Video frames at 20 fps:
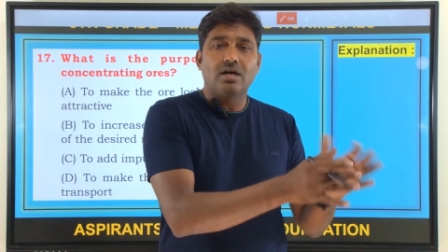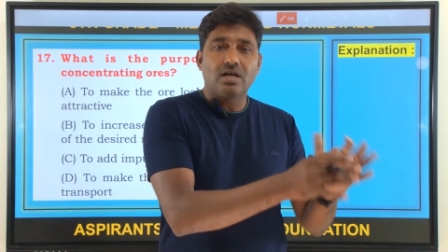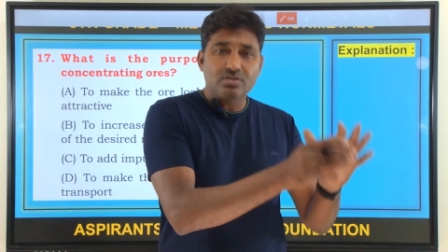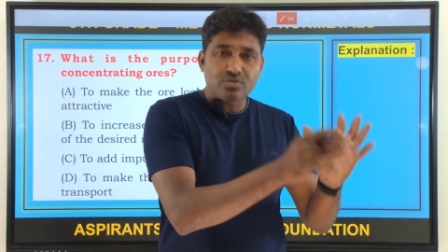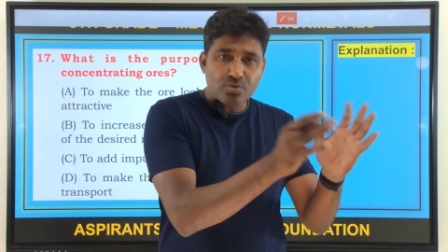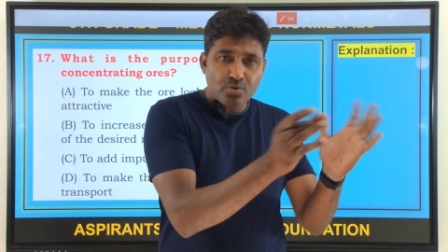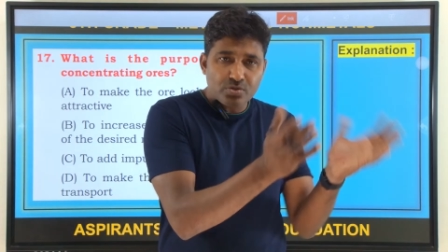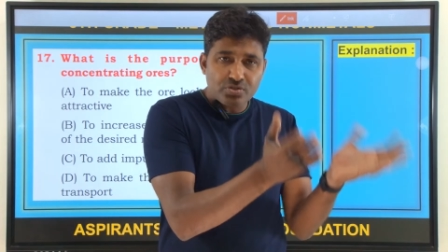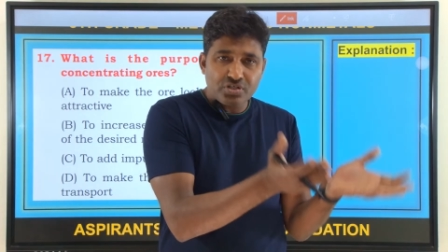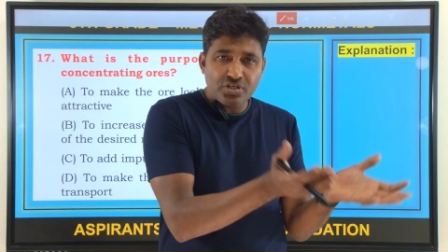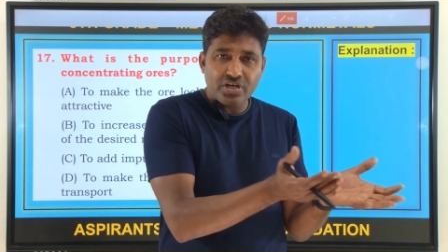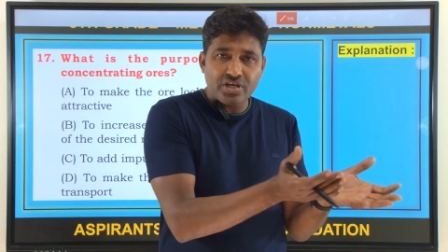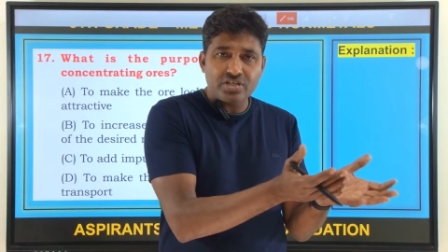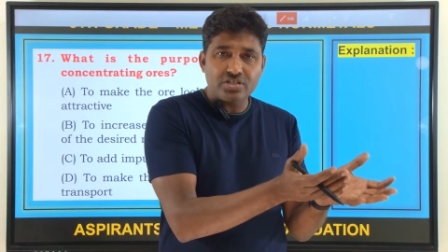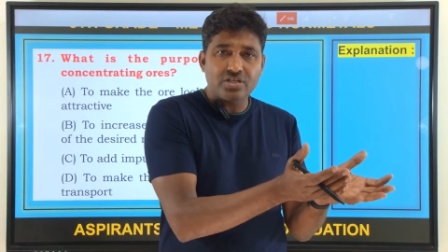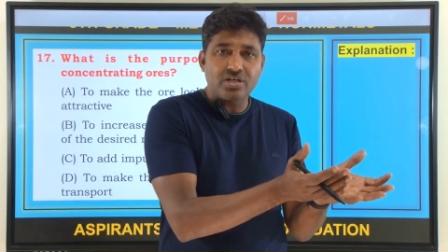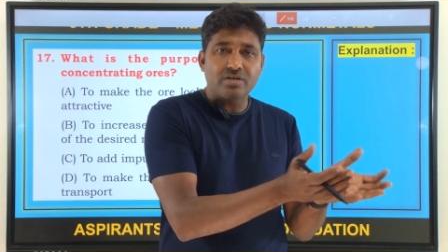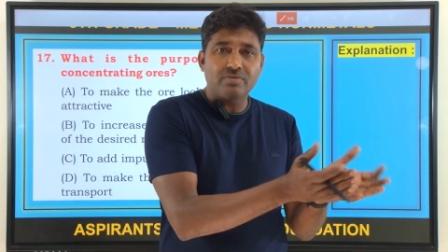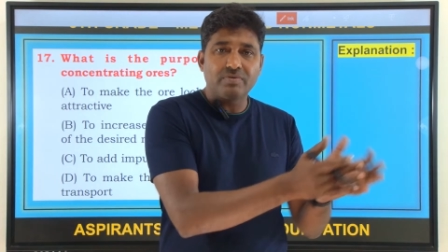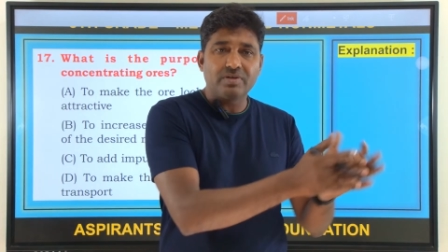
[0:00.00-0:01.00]

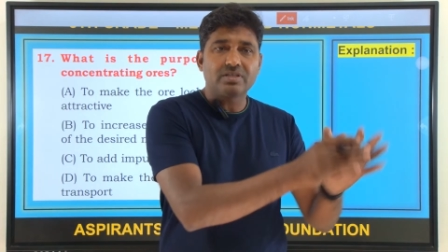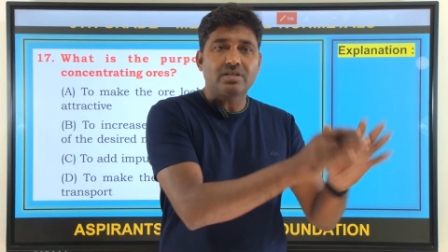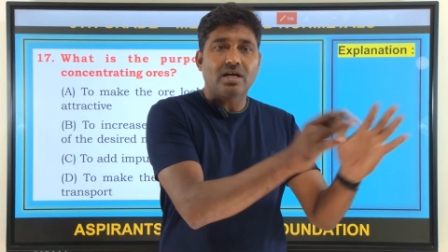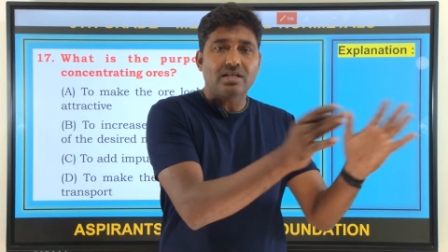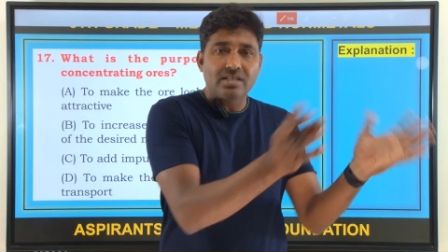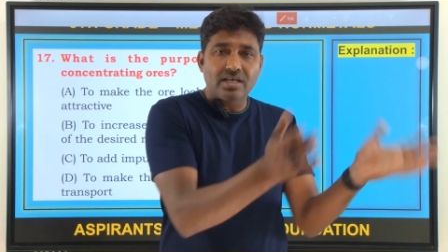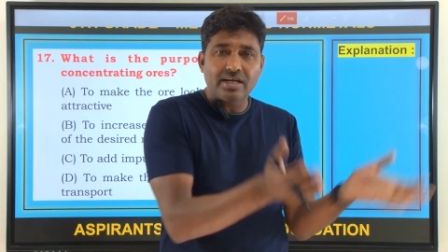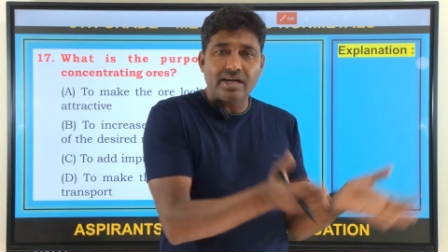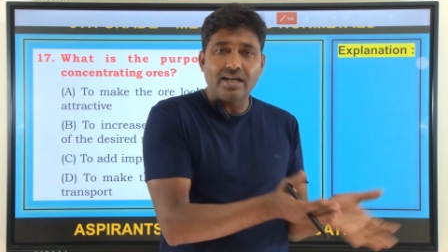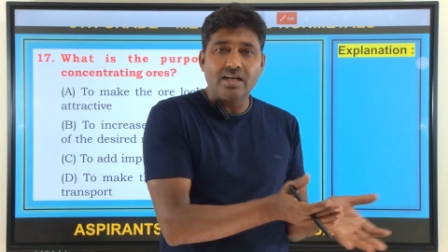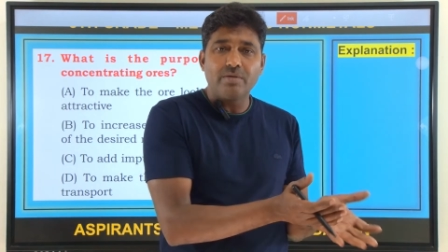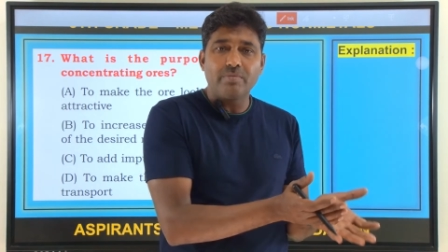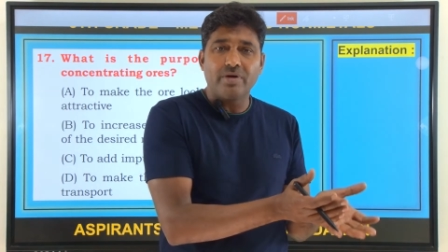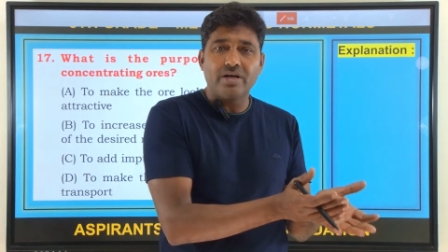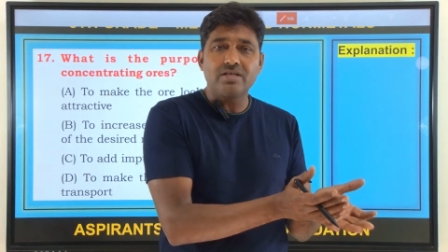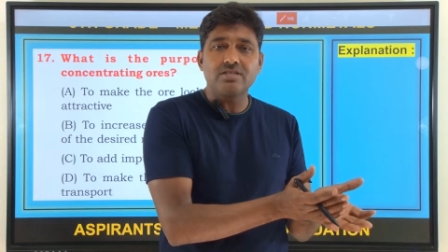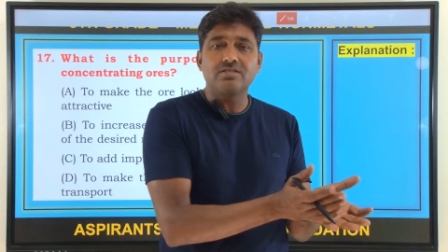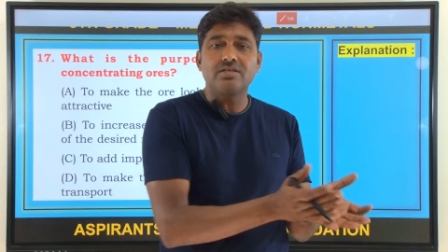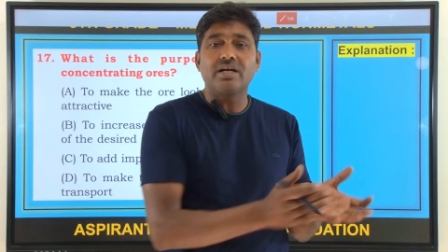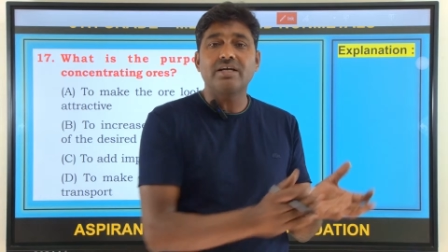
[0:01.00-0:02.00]
associated with other
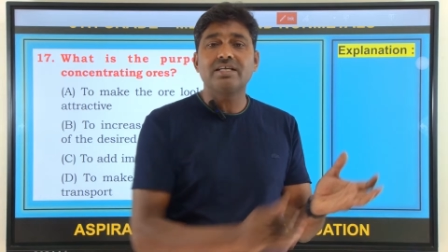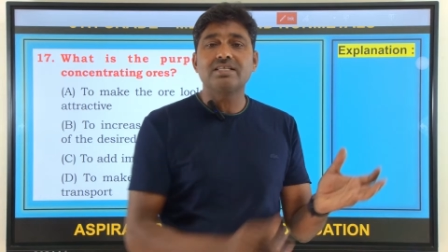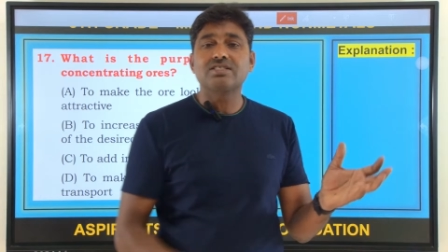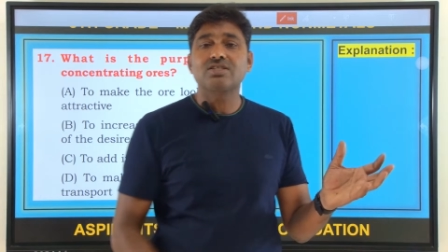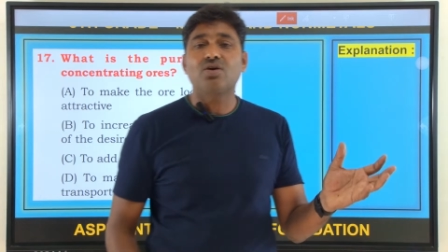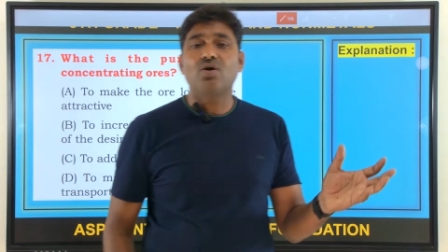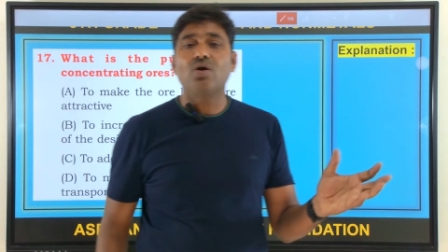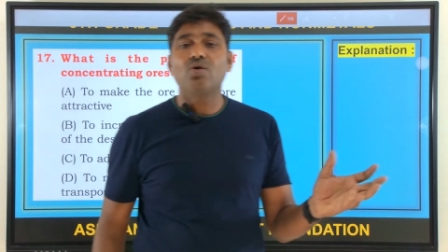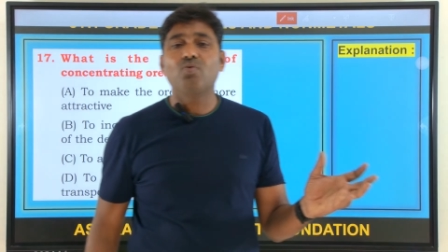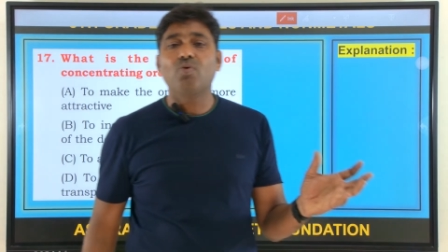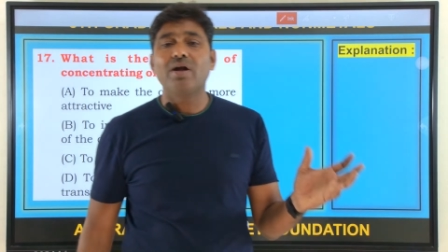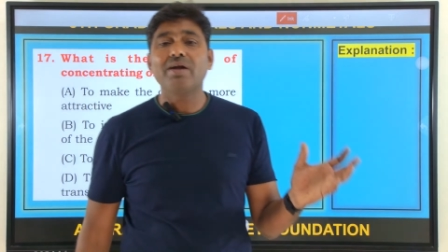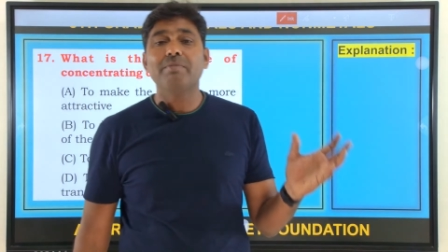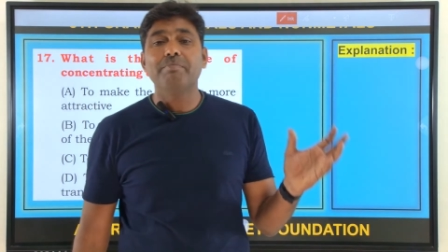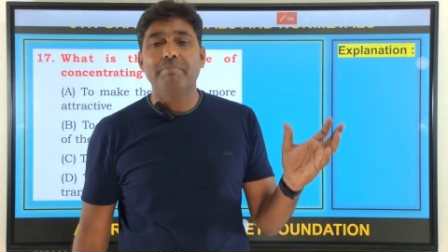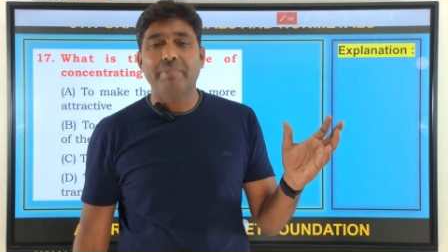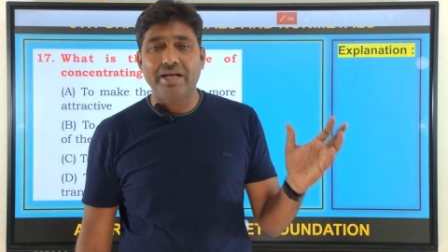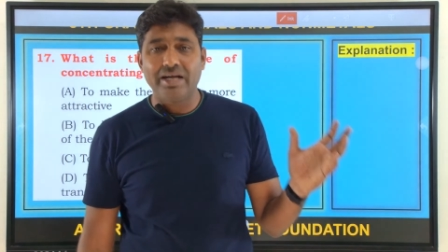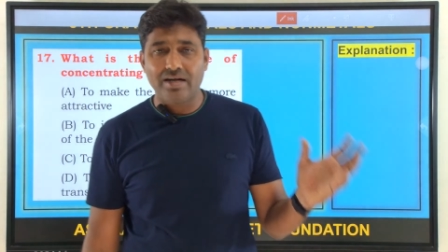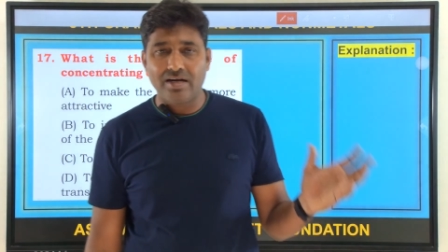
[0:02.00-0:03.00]
elements, that is called what?
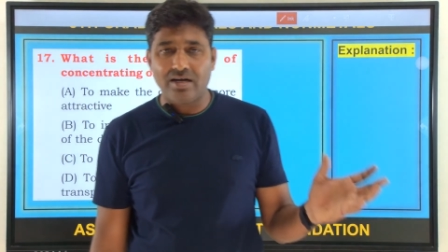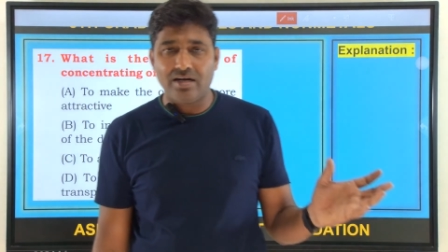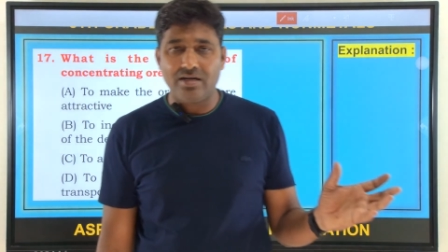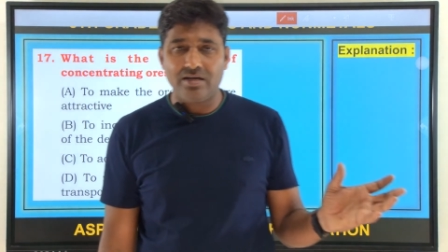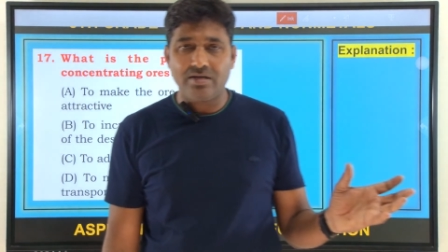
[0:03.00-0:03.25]
Mineral.